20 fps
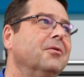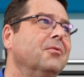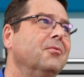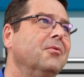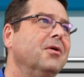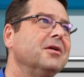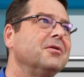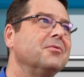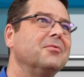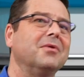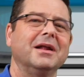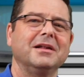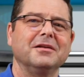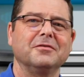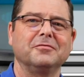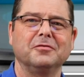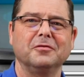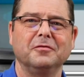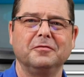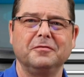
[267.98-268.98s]
What a
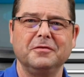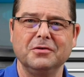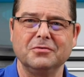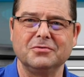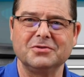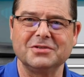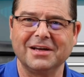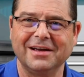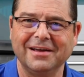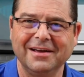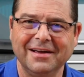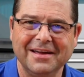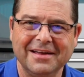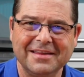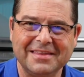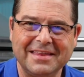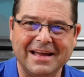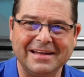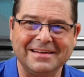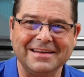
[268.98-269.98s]
wonderful future
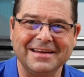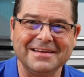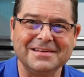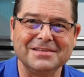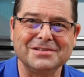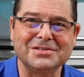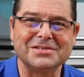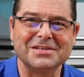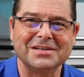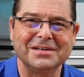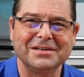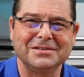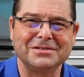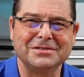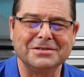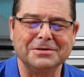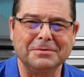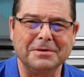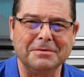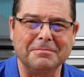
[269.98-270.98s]
that is
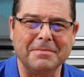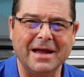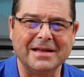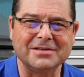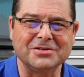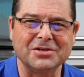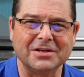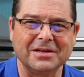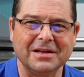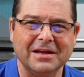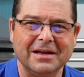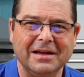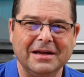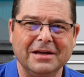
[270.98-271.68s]
to imagine.